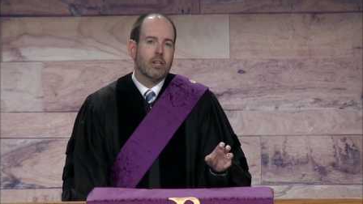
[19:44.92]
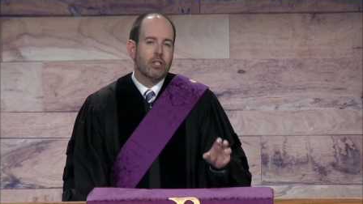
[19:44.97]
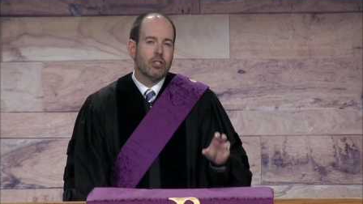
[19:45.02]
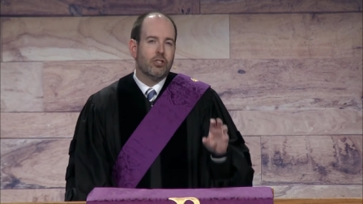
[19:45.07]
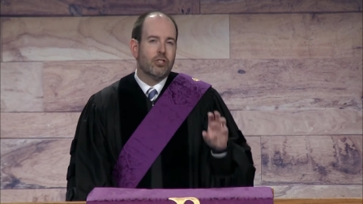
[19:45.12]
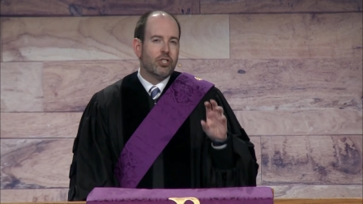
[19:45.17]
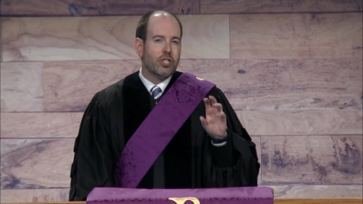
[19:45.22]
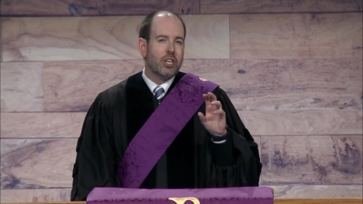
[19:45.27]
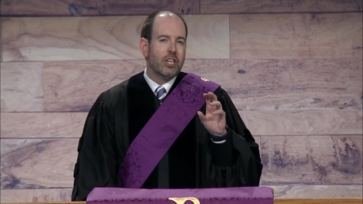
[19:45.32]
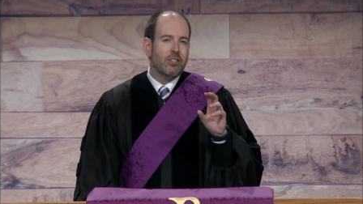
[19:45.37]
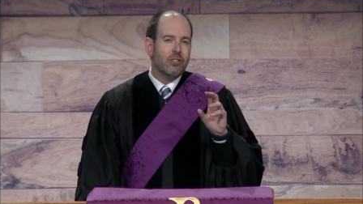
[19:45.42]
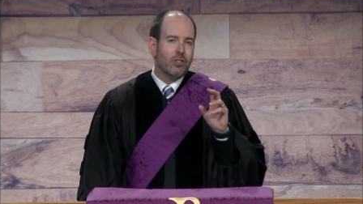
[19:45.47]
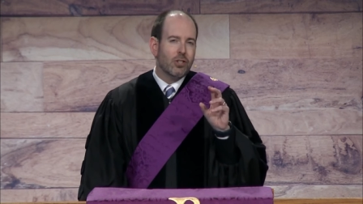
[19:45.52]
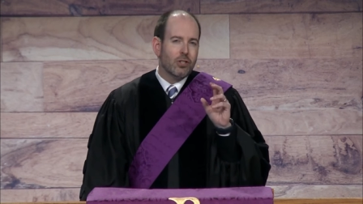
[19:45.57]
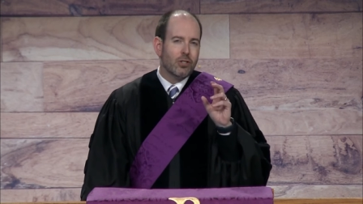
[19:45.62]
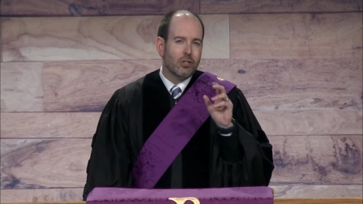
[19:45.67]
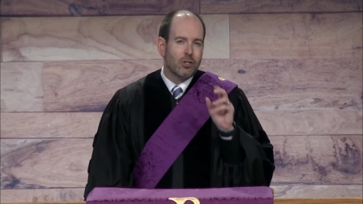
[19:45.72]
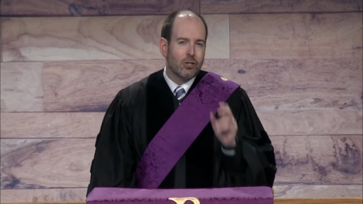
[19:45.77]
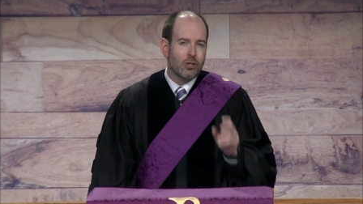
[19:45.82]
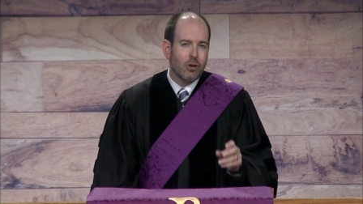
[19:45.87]

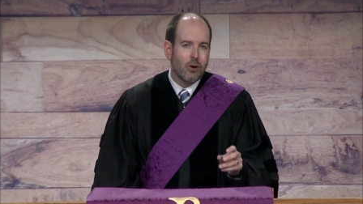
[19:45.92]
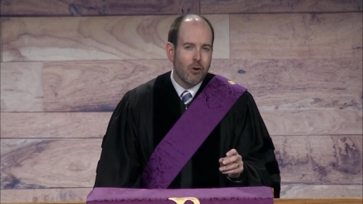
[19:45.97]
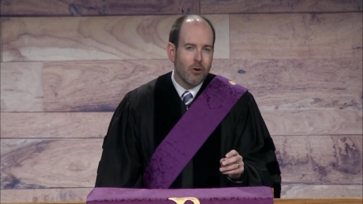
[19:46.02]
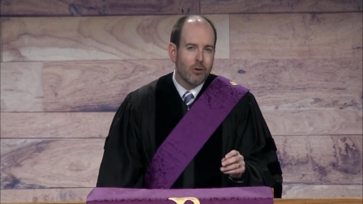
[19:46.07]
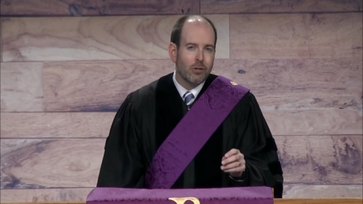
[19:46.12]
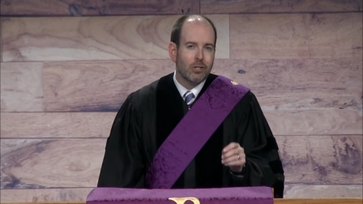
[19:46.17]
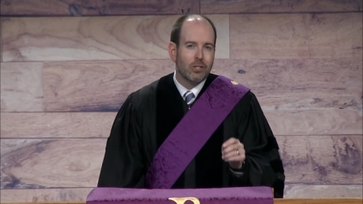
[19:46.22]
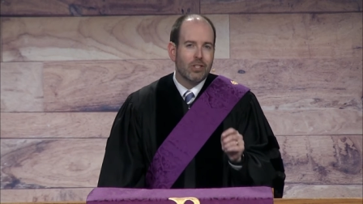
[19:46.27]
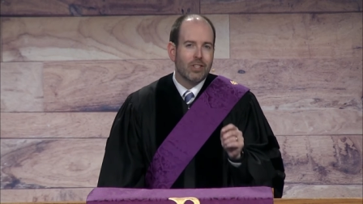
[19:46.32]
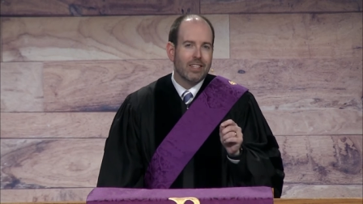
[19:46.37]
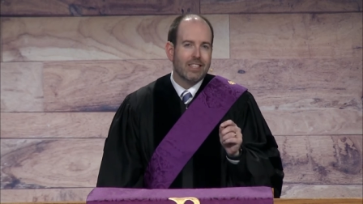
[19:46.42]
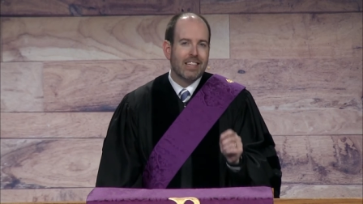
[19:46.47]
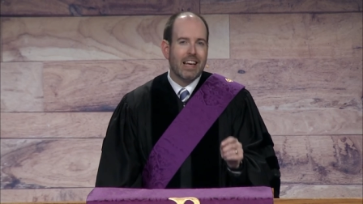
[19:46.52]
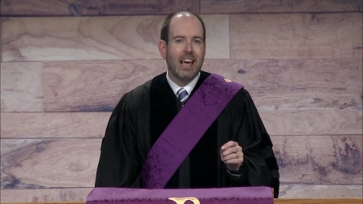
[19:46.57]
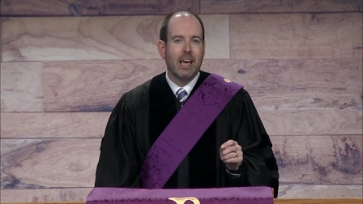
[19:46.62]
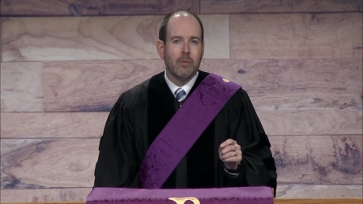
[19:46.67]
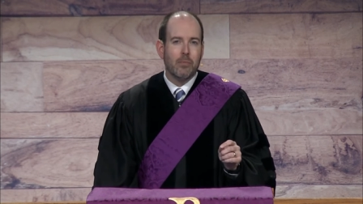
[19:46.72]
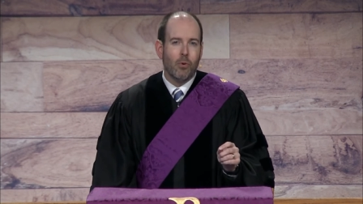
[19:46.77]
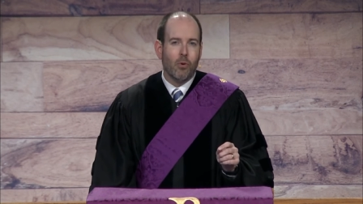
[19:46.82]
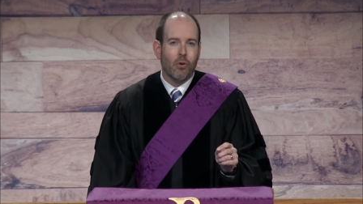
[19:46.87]
Jesus turns the
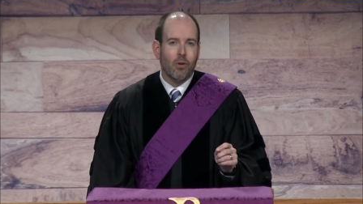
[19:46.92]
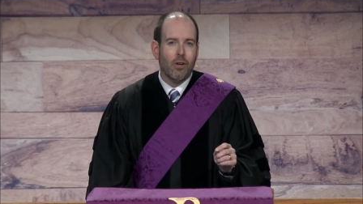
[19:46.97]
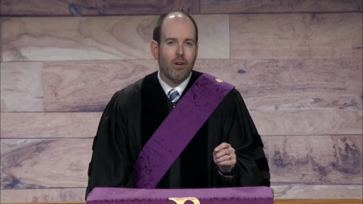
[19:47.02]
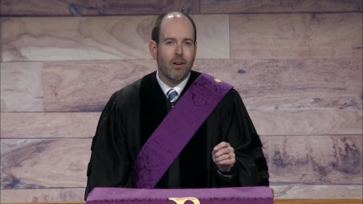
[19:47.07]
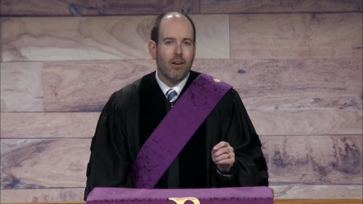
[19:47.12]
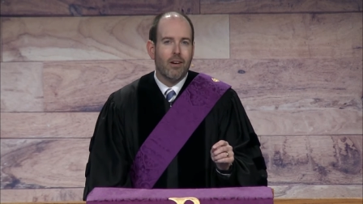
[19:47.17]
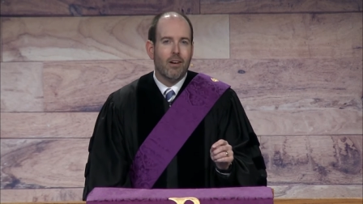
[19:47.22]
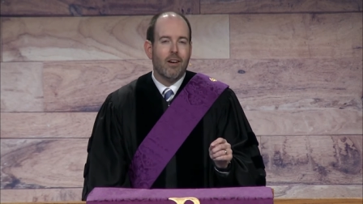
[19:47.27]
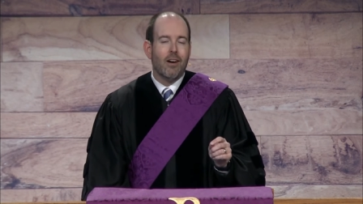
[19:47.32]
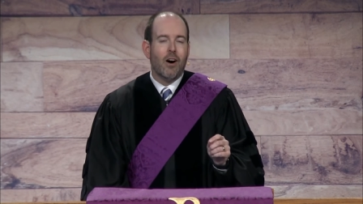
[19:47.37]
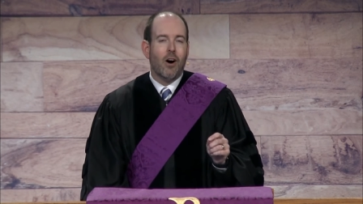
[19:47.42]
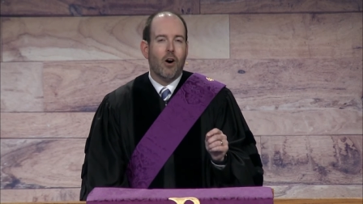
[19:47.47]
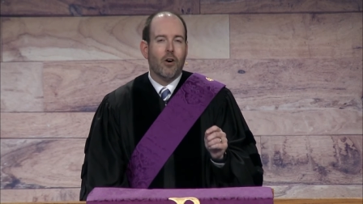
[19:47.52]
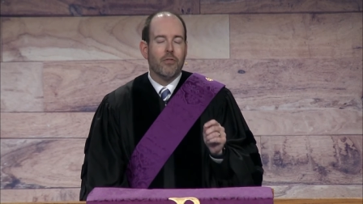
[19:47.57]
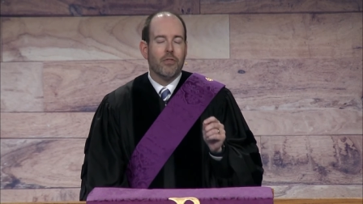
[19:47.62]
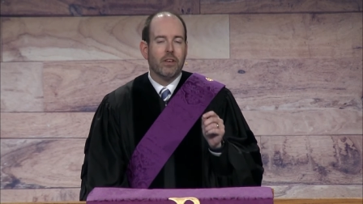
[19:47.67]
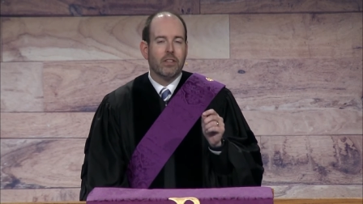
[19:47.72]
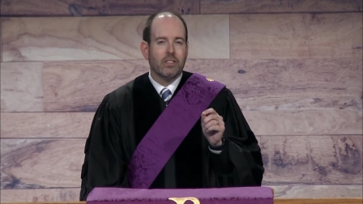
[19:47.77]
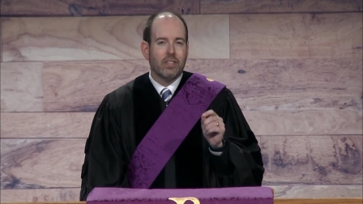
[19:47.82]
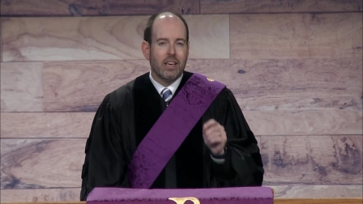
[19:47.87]
table
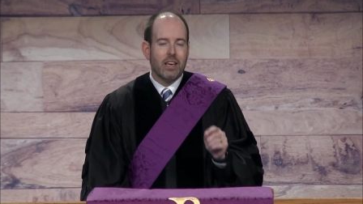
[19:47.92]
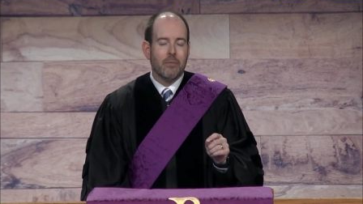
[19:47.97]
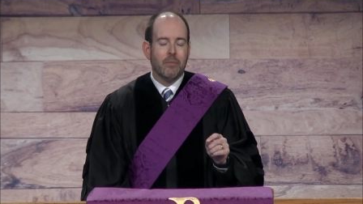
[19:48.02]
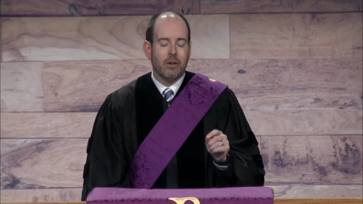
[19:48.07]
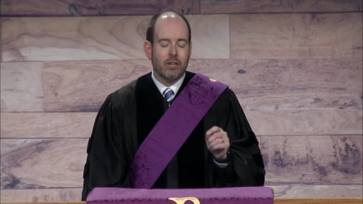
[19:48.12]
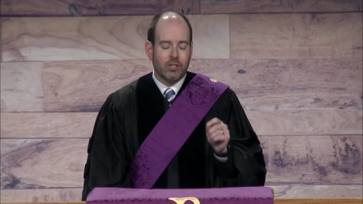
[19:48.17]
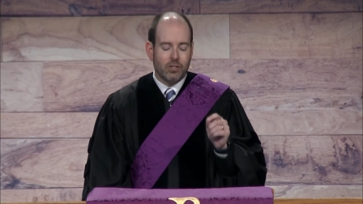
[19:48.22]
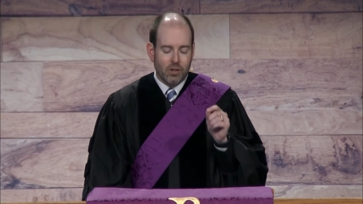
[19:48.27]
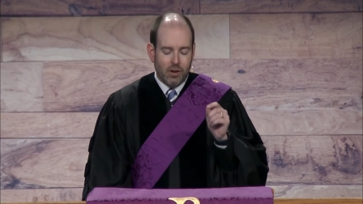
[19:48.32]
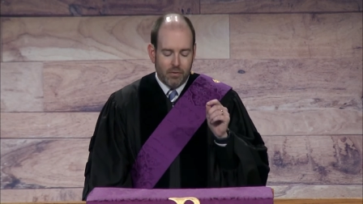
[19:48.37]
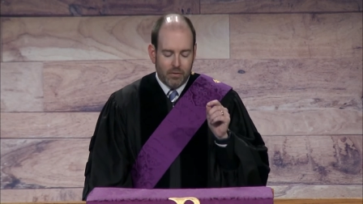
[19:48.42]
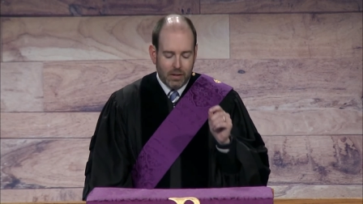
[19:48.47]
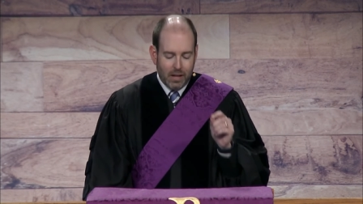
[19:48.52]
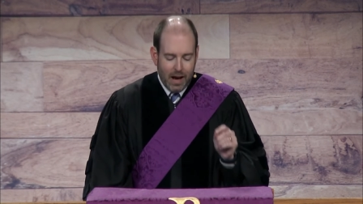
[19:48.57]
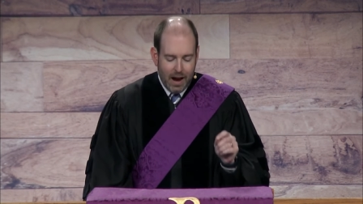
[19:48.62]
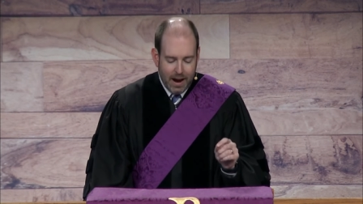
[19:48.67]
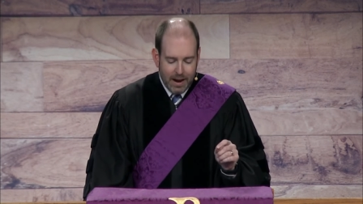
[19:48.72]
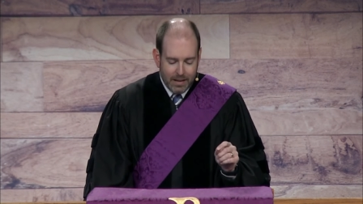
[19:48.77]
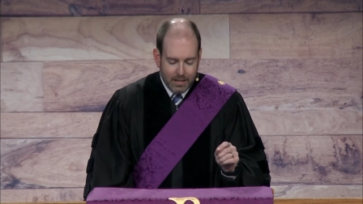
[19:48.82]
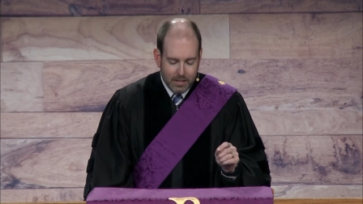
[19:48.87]
on this image of
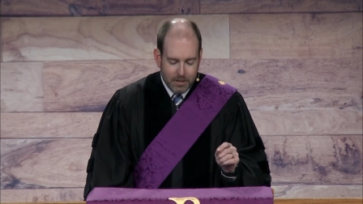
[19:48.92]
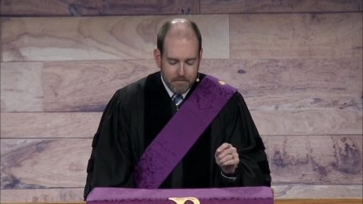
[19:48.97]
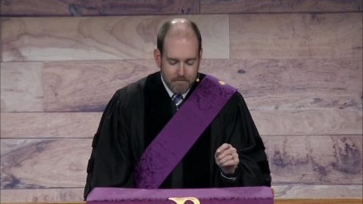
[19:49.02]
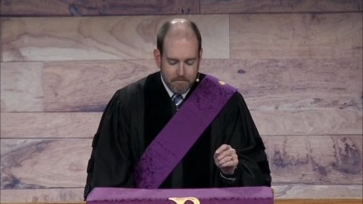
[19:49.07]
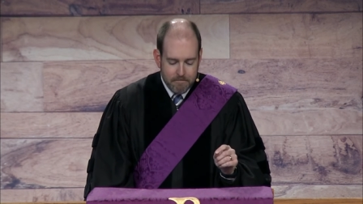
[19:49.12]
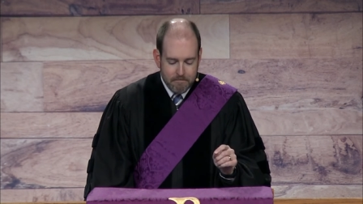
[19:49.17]
light.